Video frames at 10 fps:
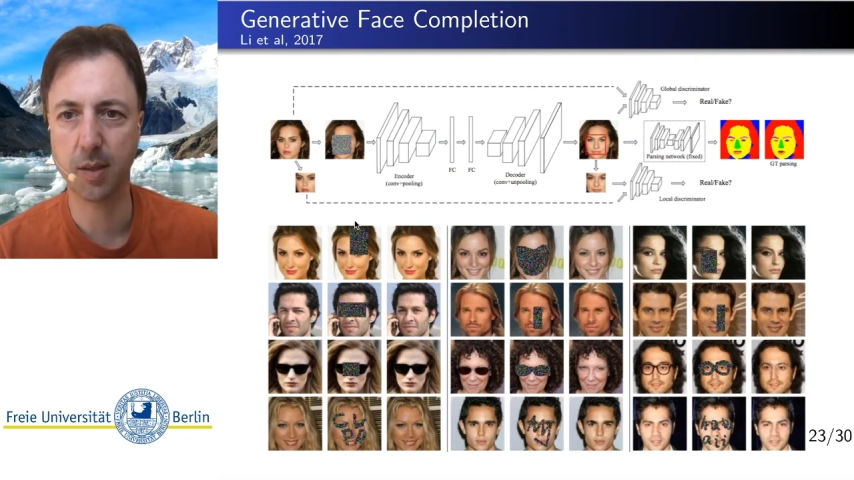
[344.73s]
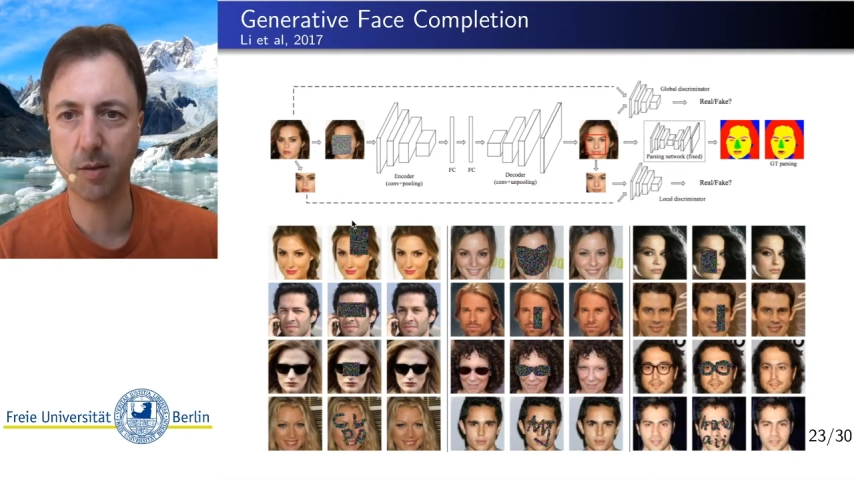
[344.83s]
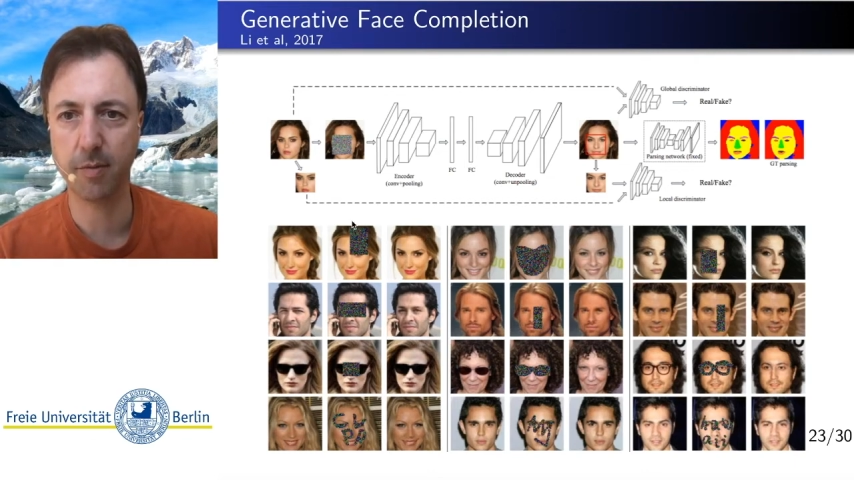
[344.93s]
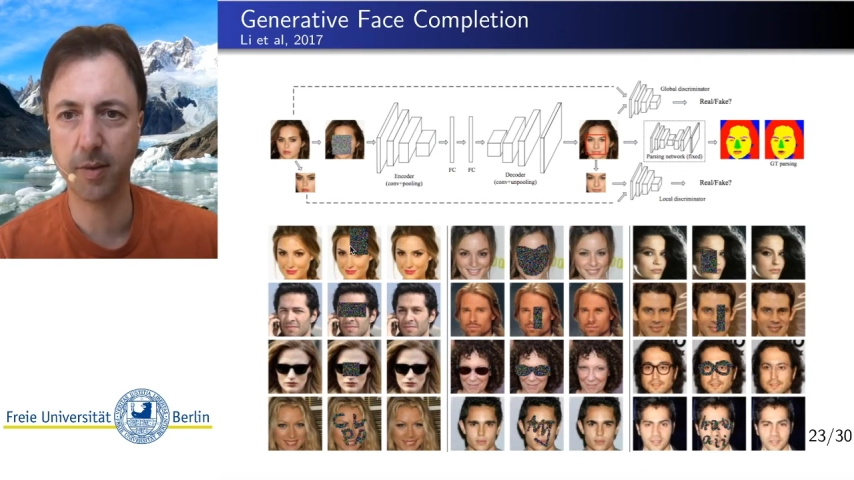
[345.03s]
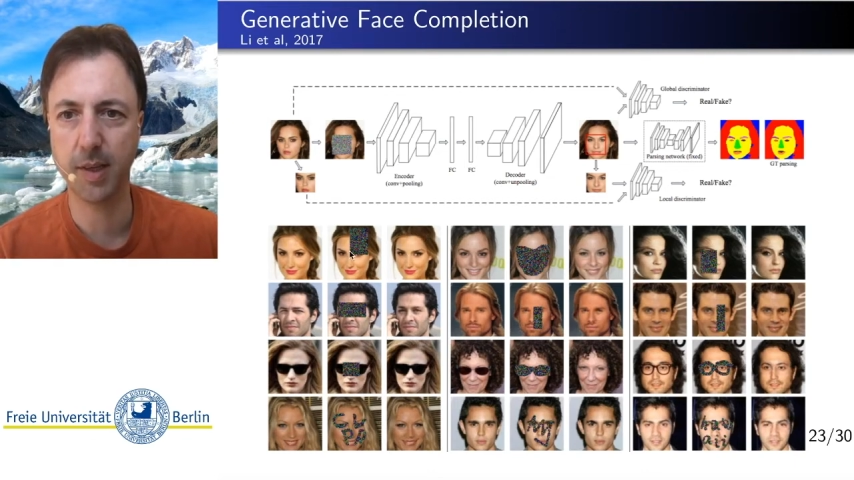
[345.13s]
of
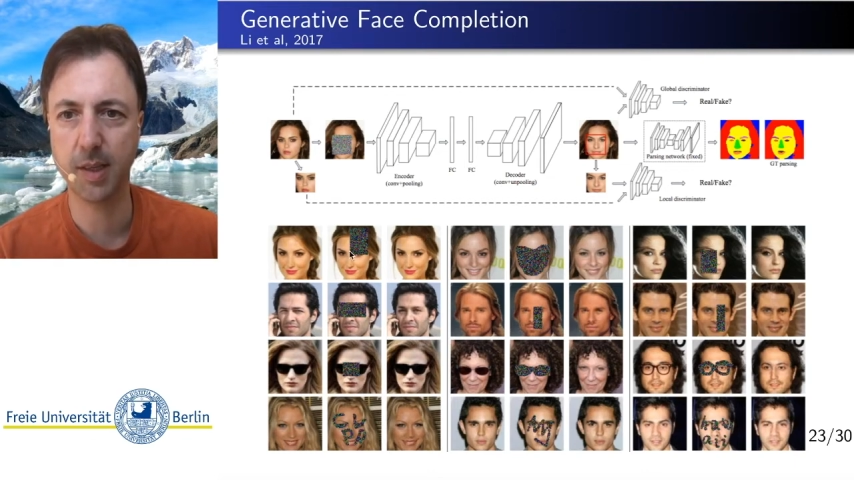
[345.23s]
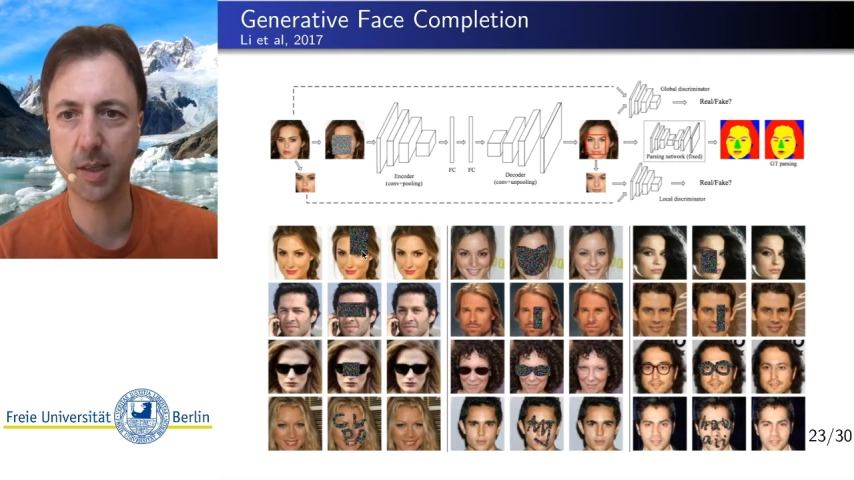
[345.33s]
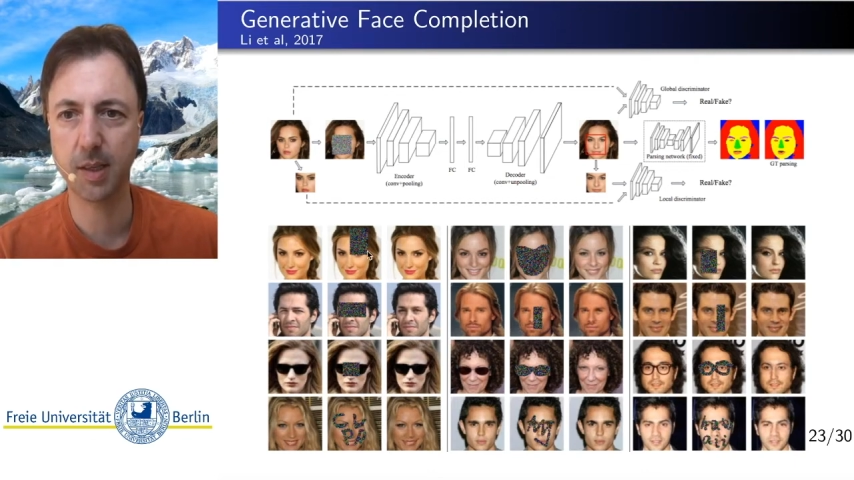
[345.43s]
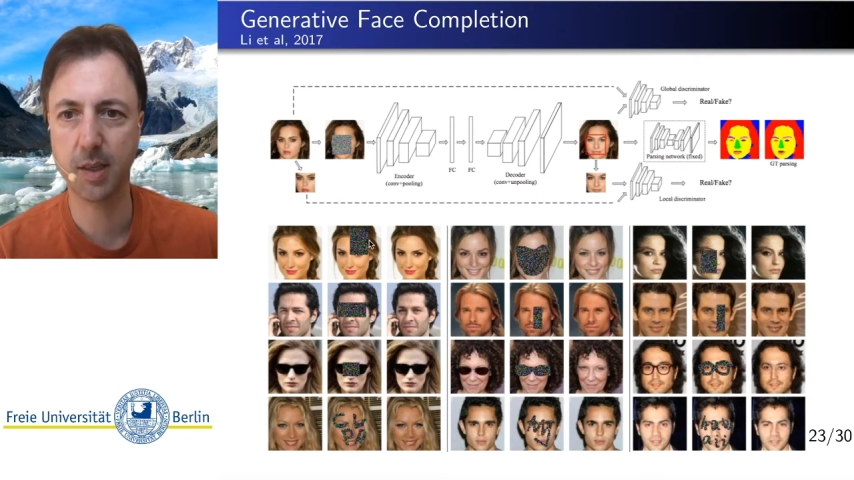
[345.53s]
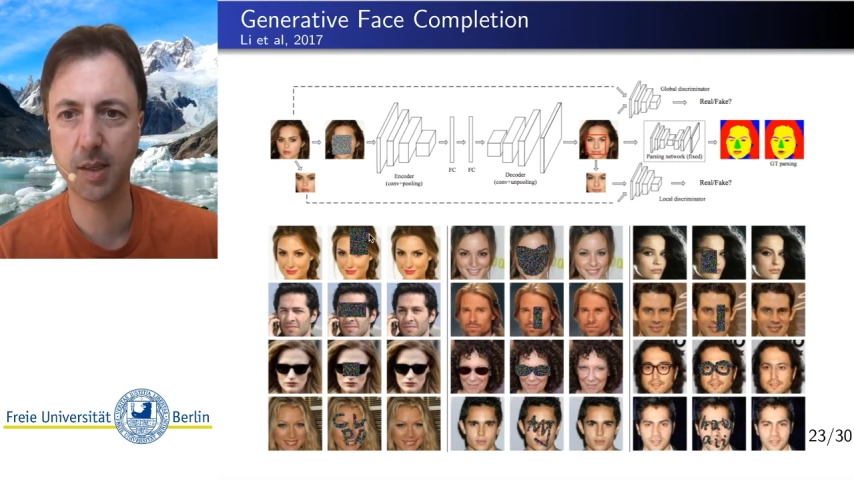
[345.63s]

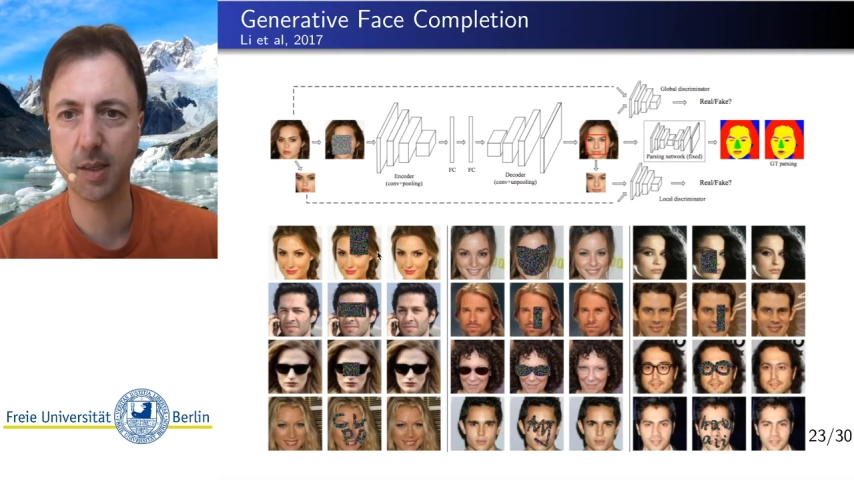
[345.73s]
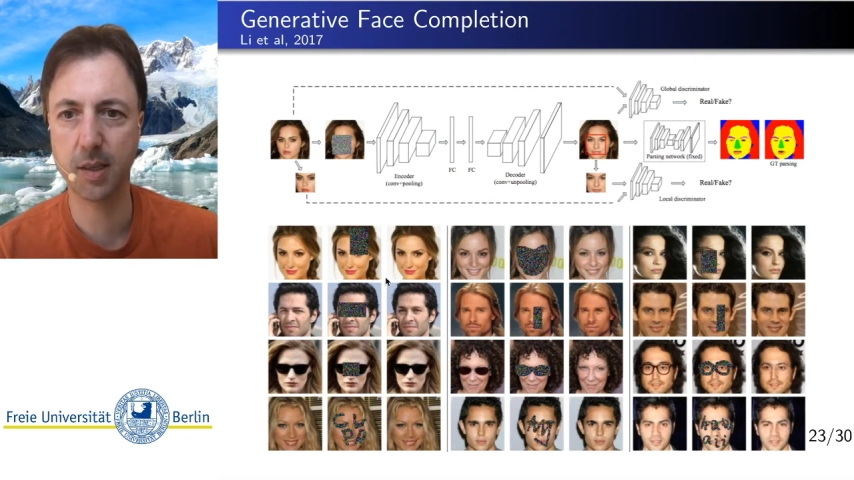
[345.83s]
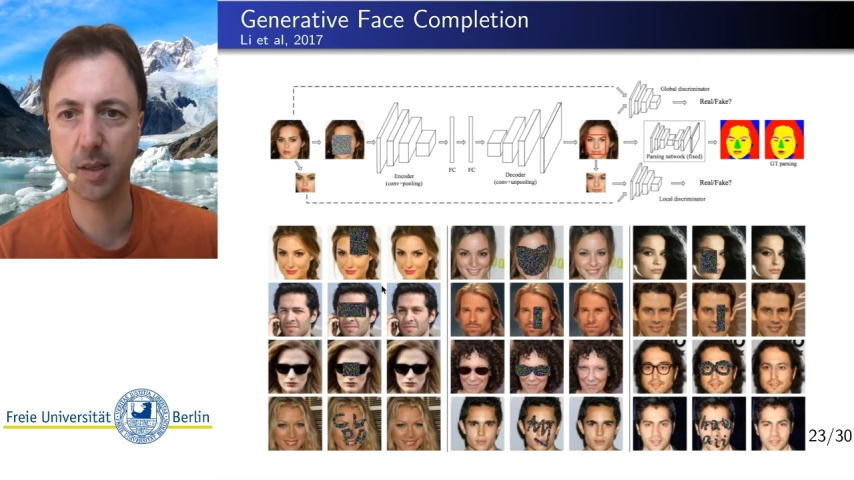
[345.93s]
faces,